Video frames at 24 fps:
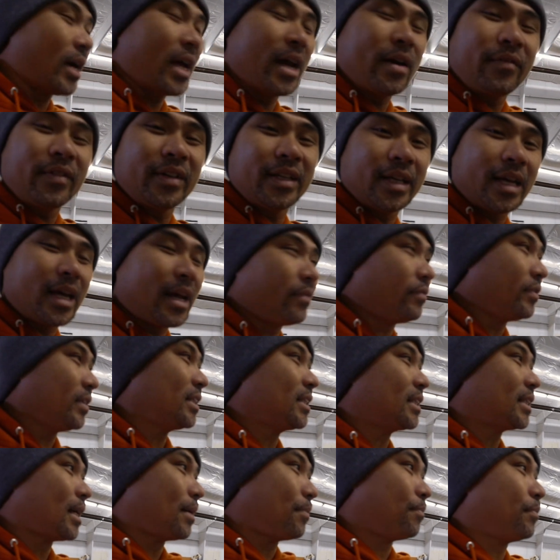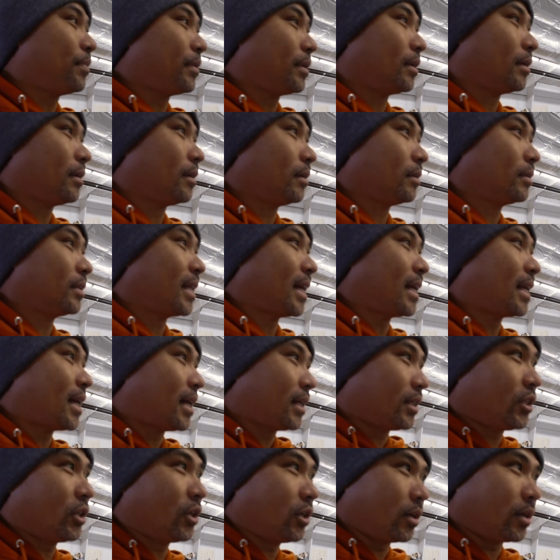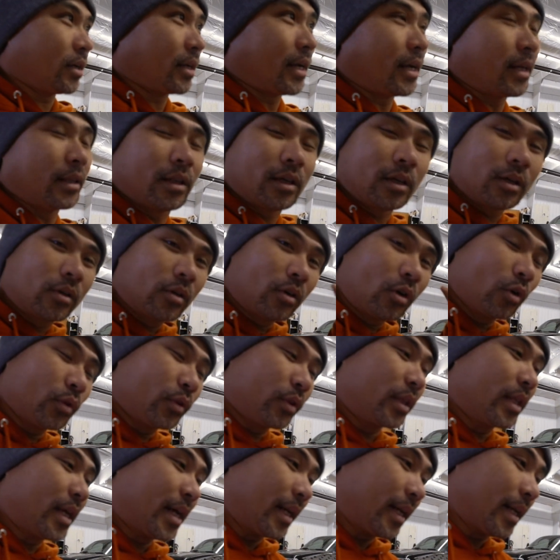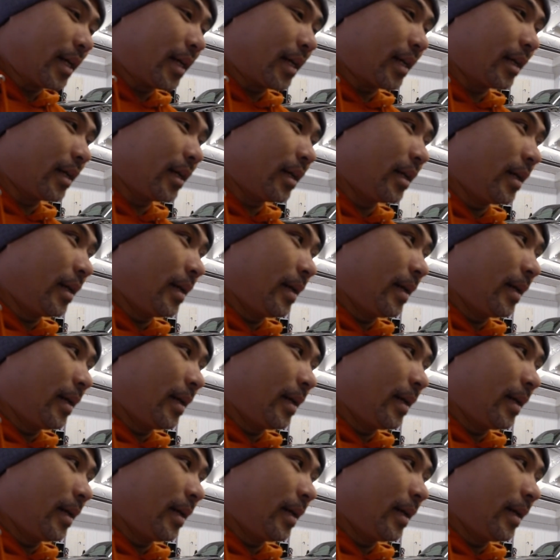every every step that I took and the growth that I